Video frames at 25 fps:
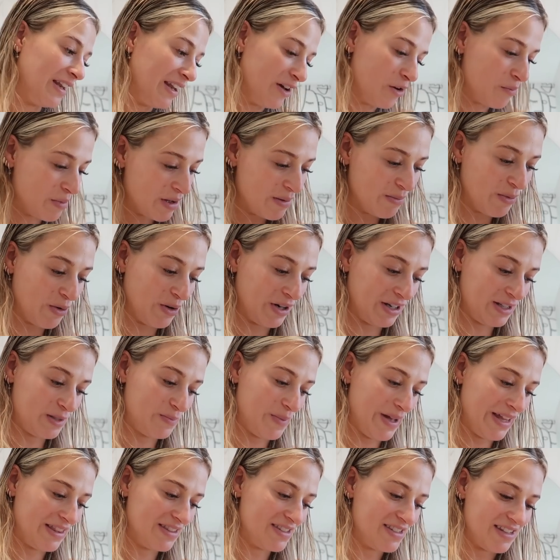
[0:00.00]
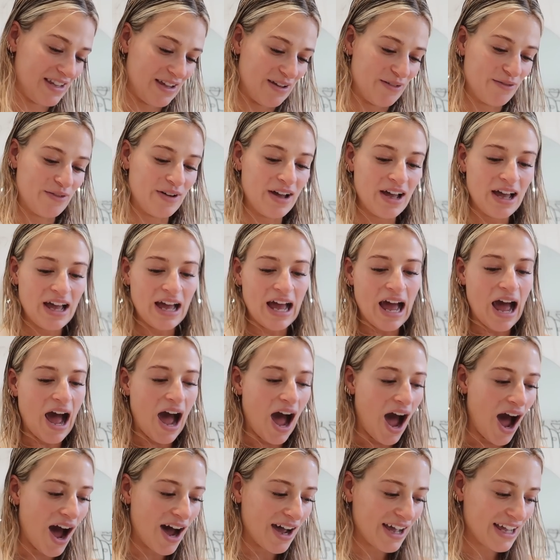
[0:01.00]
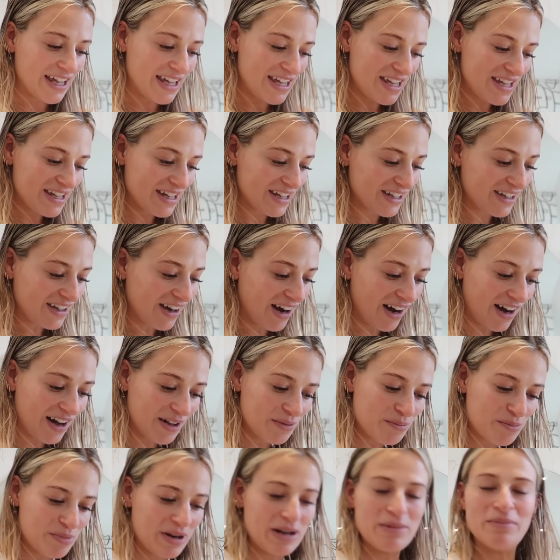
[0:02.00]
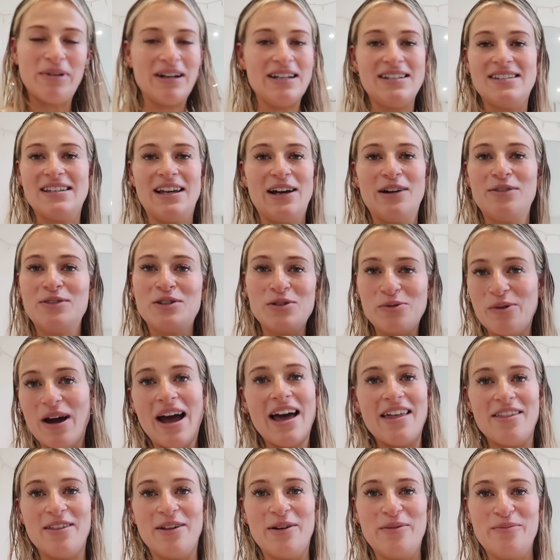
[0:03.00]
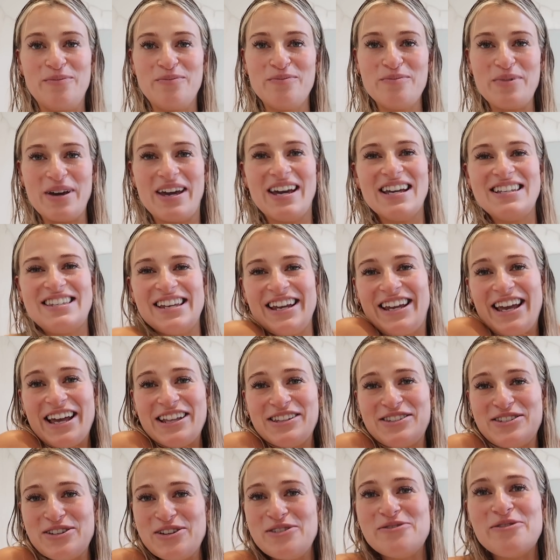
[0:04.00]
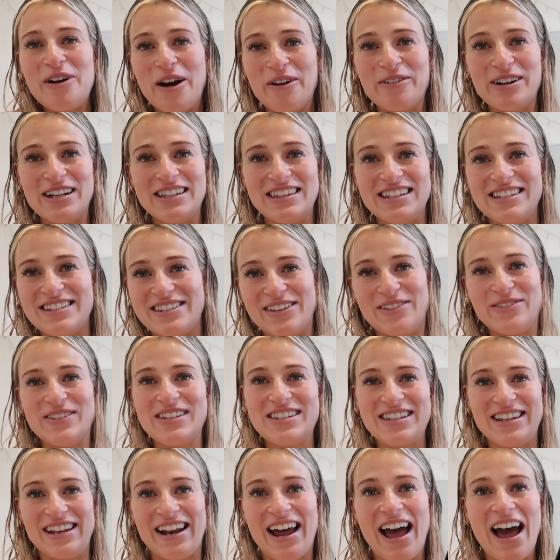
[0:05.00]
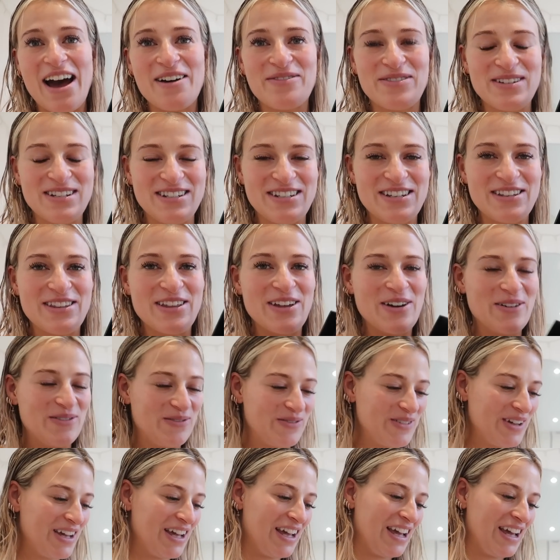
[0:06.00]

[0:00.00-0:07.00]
a little bit more expensive, I can't bring myself to wear them because I get too worried that something's gonna happen to them.